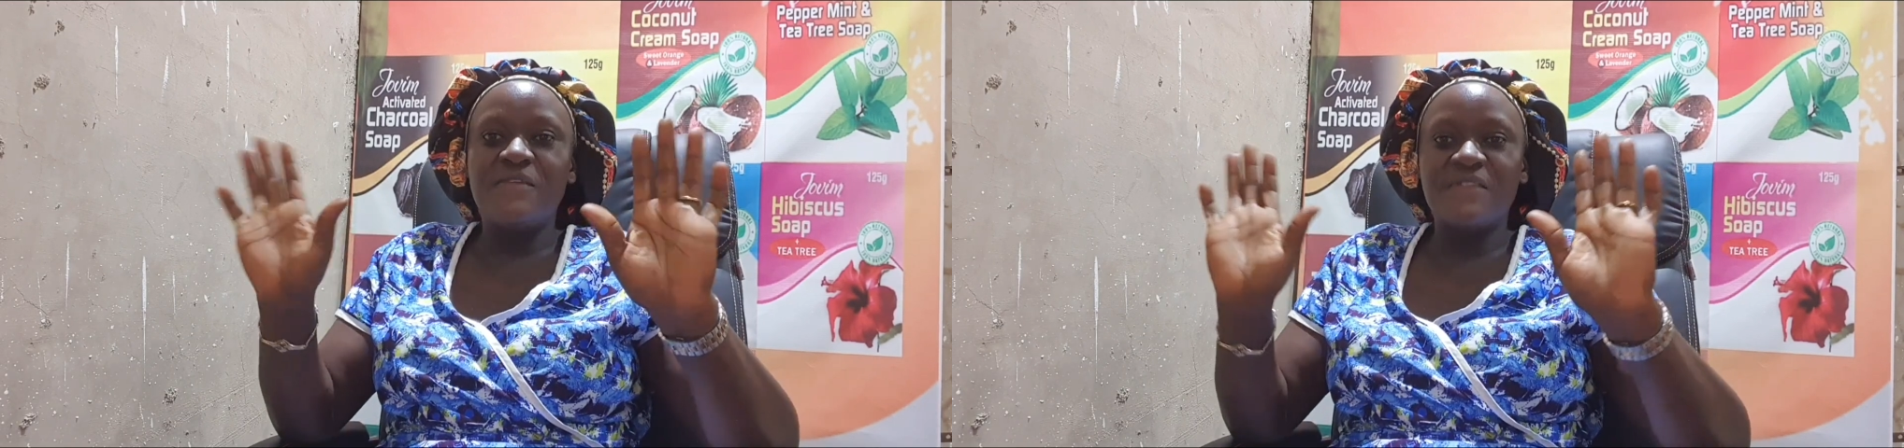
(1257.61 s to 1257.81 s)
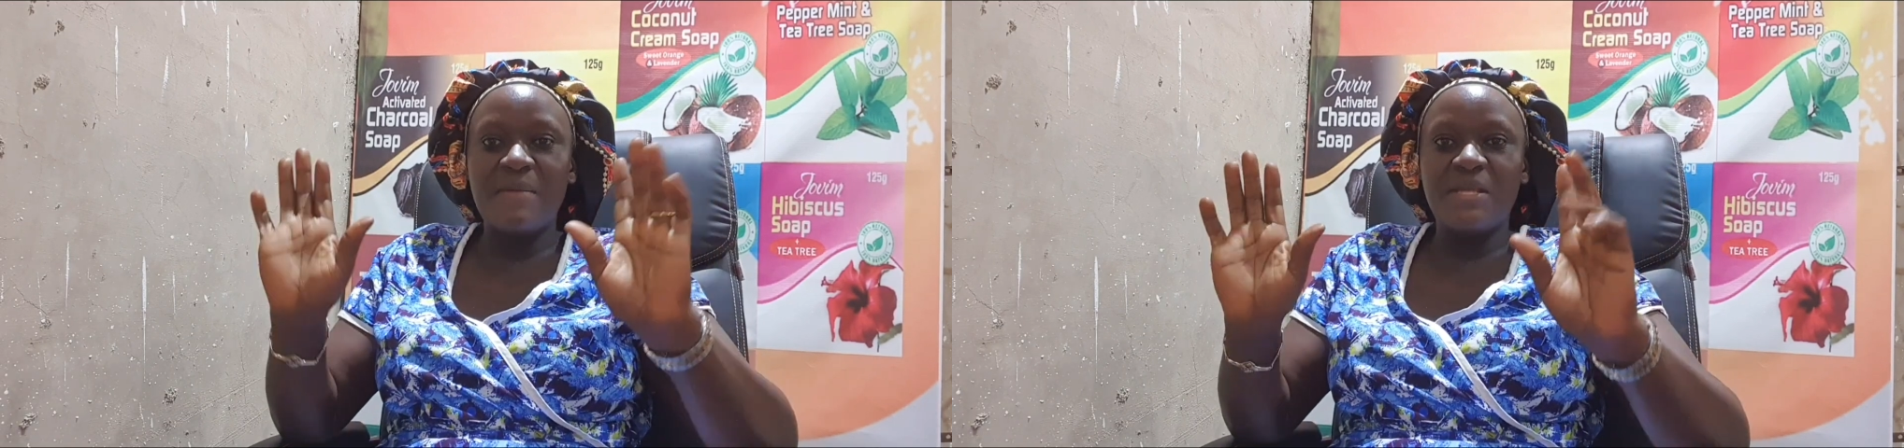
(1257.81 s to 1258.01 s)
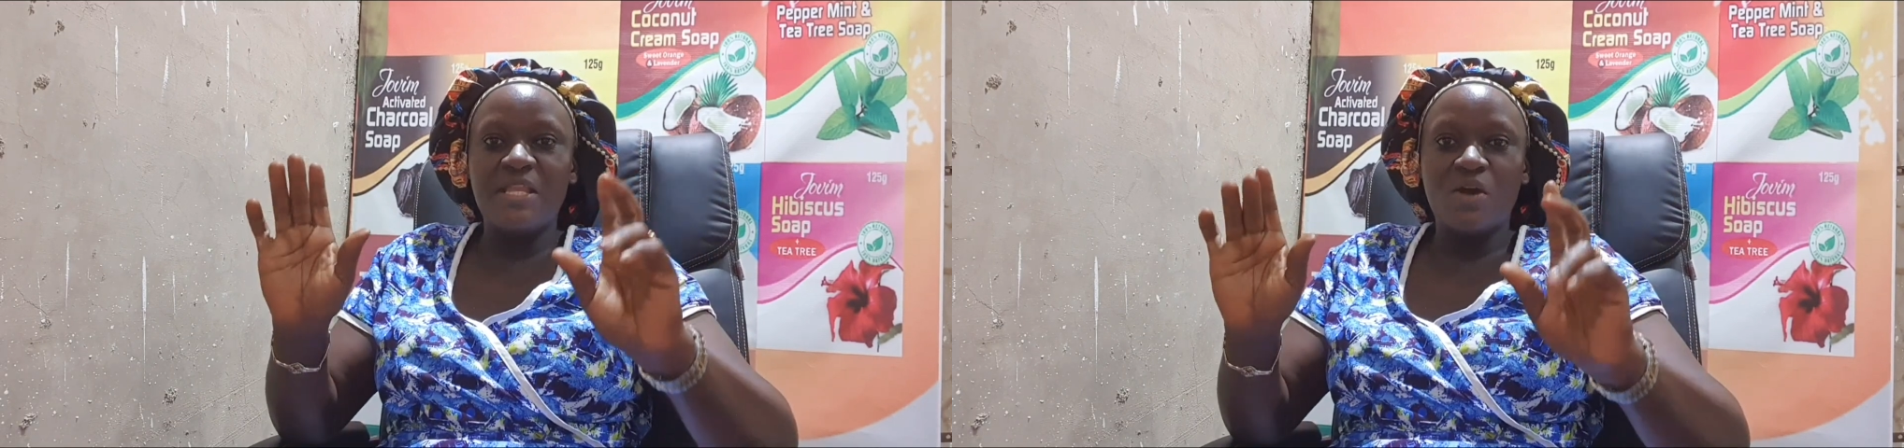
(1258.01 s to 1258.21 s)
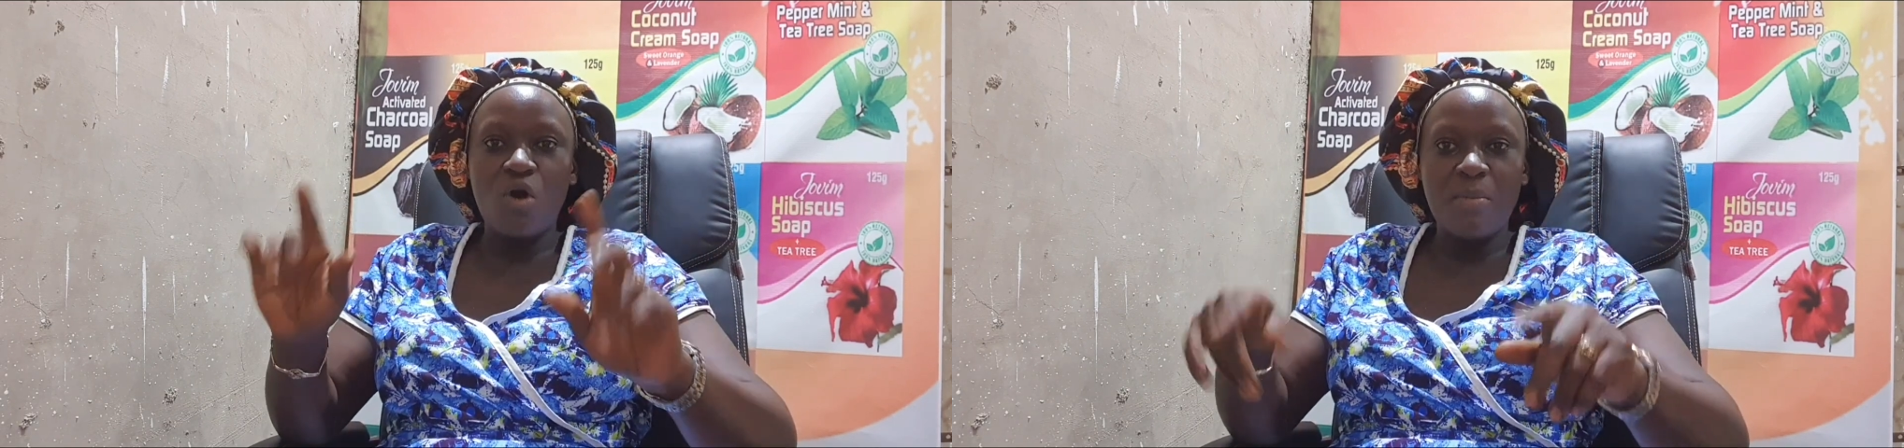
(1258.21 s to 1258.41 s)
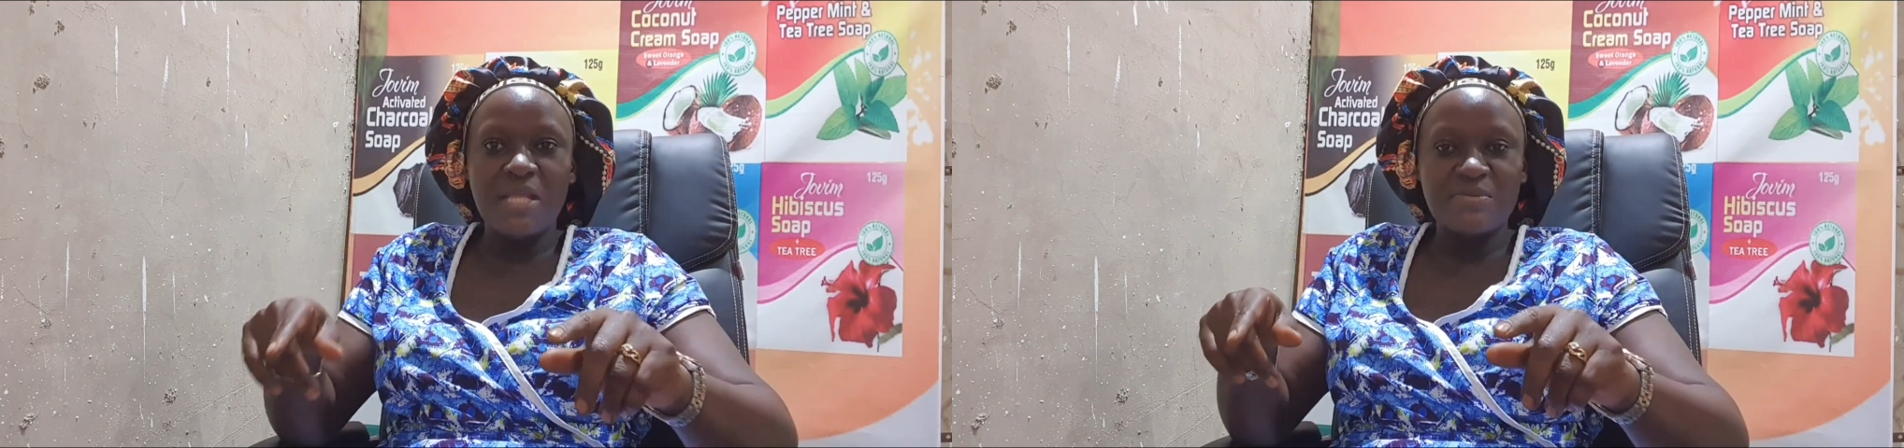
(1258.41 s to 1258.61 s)
leave them in the
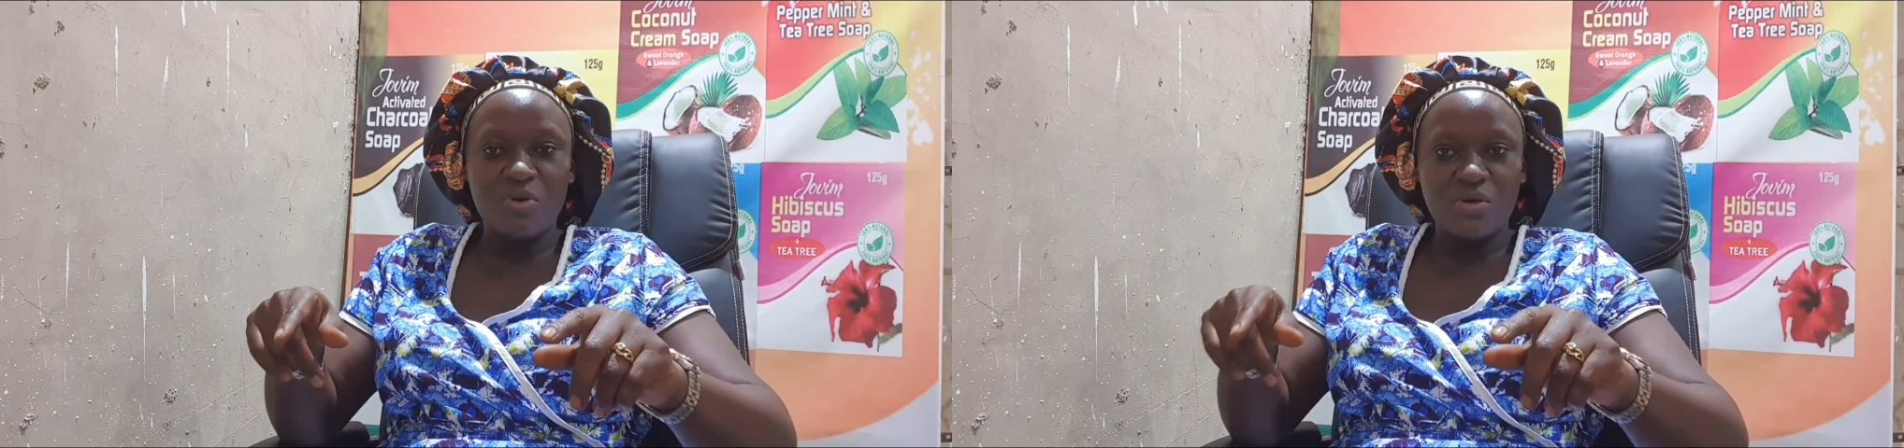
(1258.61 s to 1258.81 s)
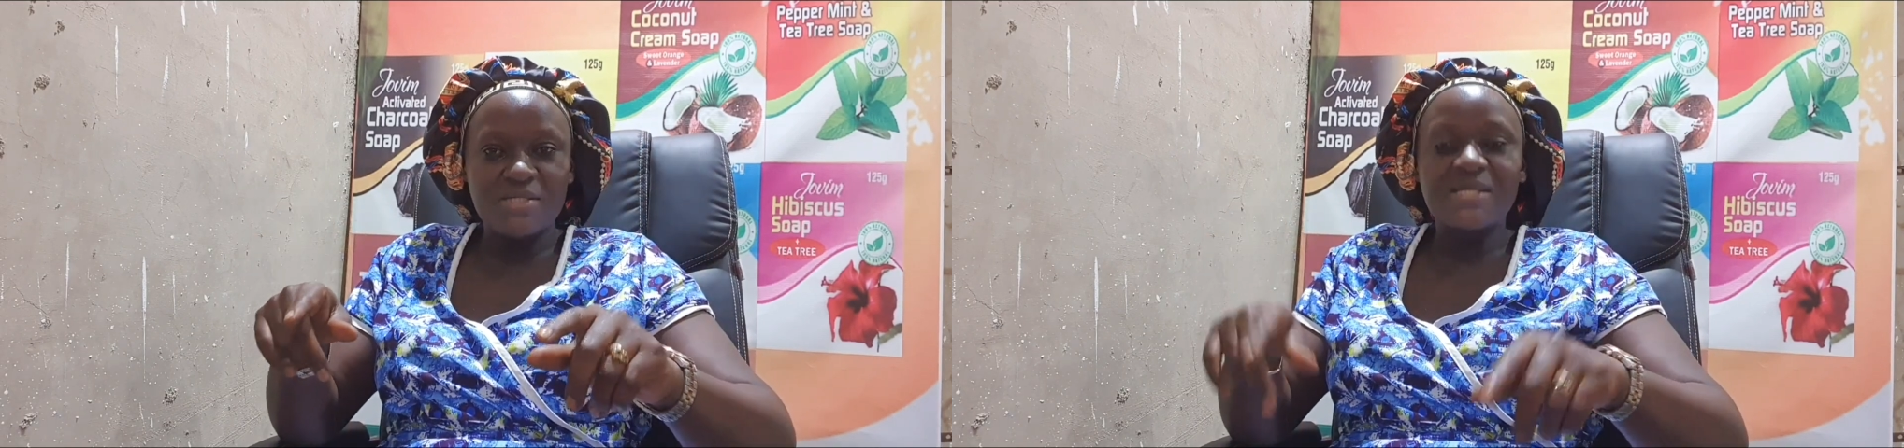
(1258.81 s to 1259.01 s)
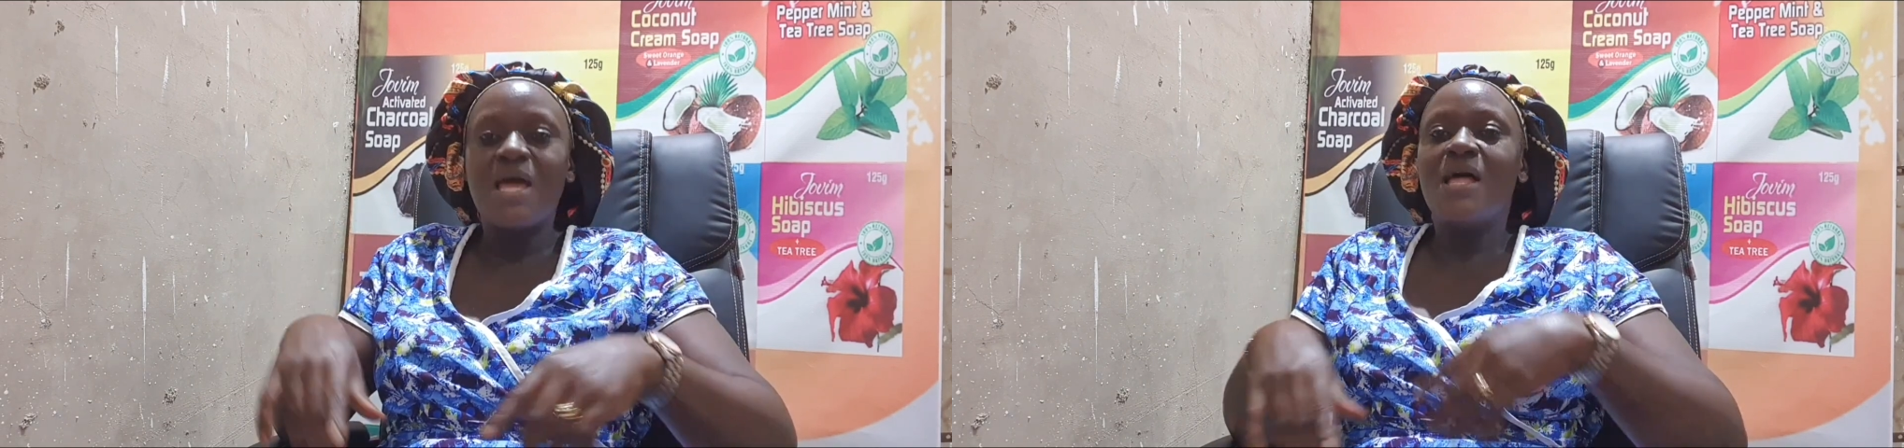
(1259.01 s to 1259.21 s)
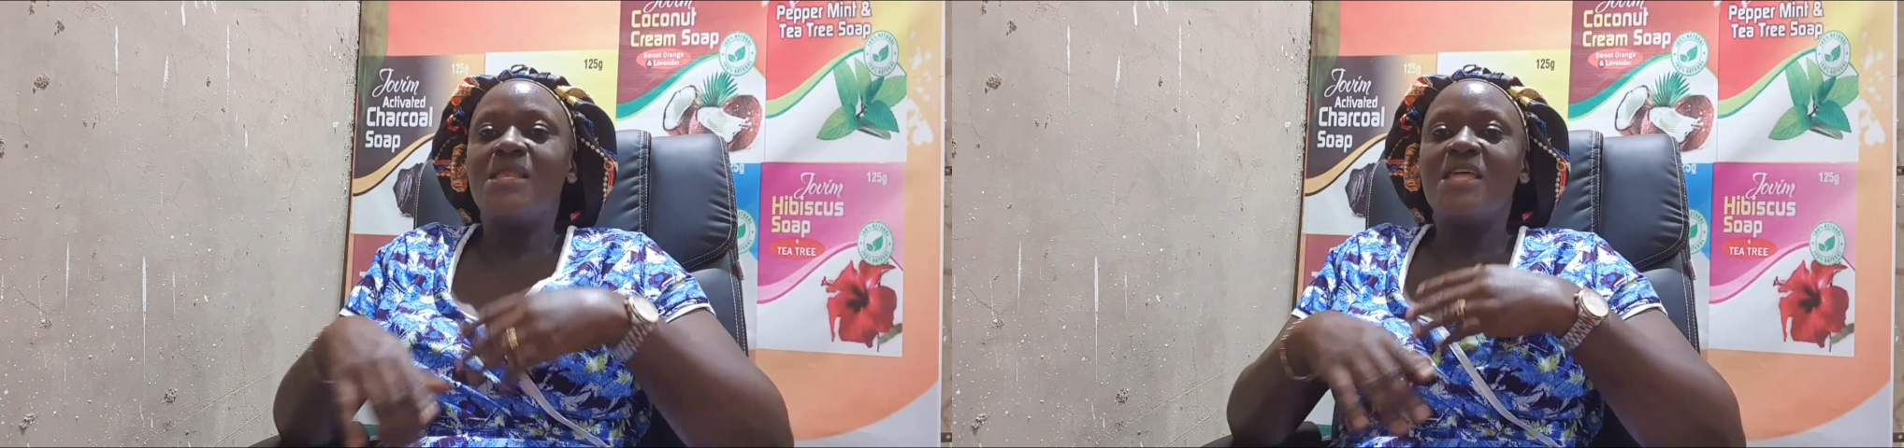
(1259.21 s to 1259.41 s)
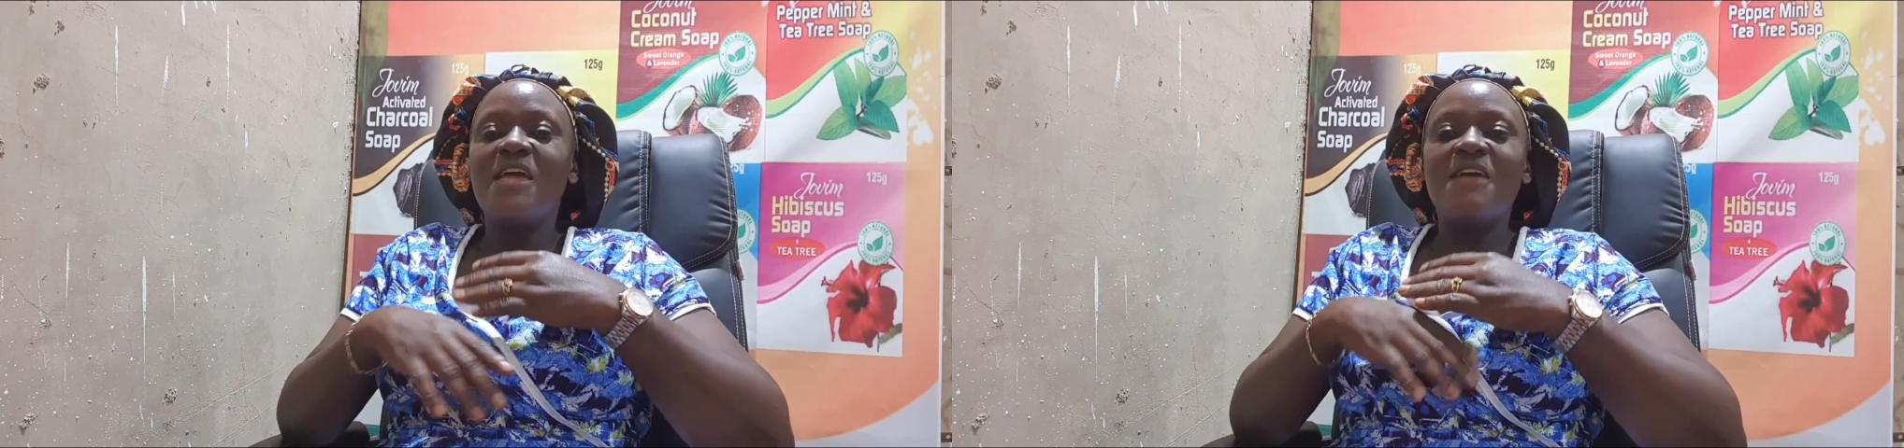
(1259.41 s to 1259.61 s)
comment box.
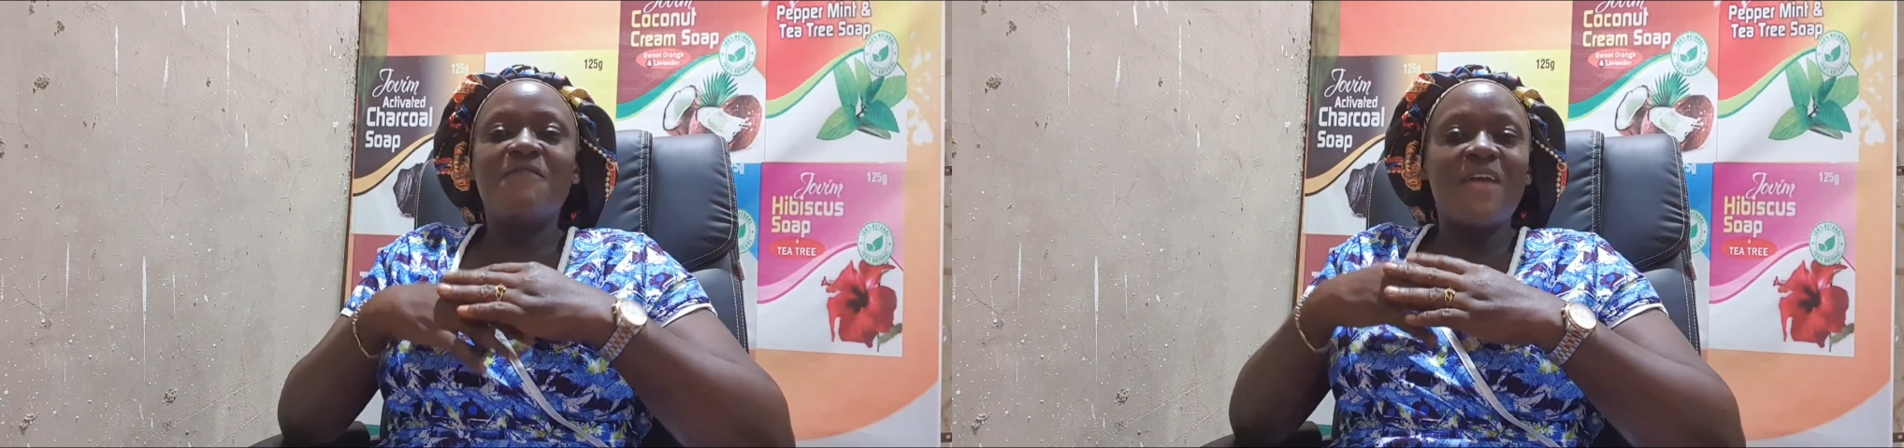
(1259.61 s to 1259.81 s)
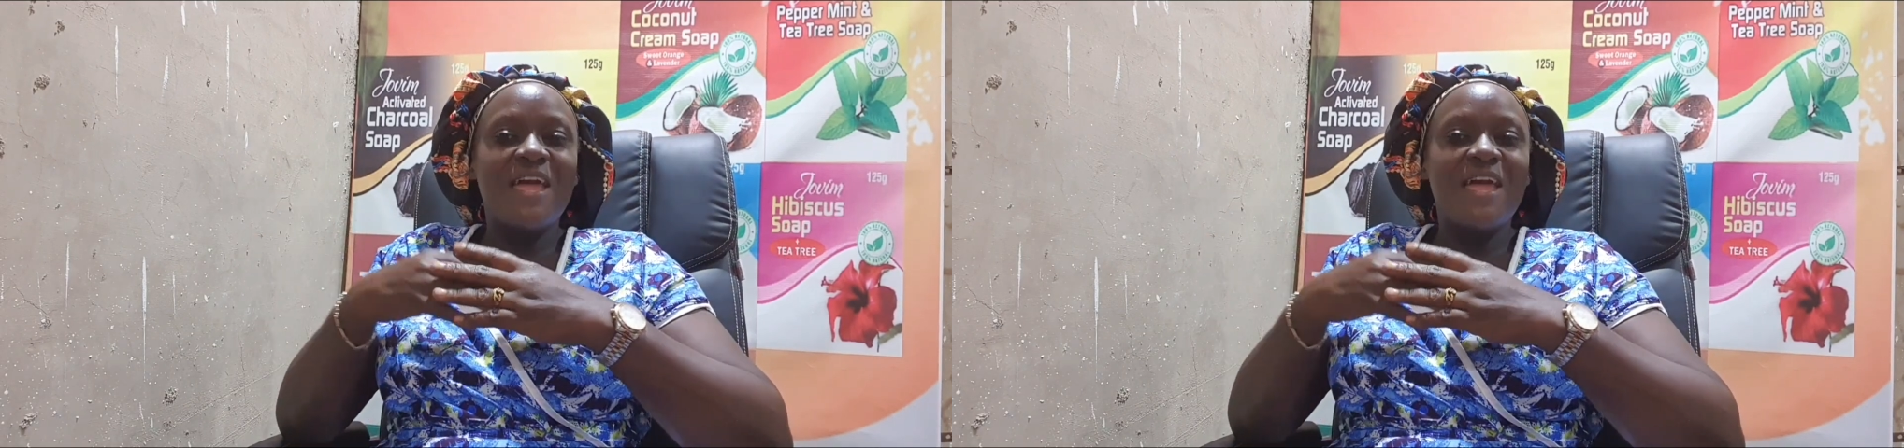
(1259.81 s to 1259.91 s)
Leave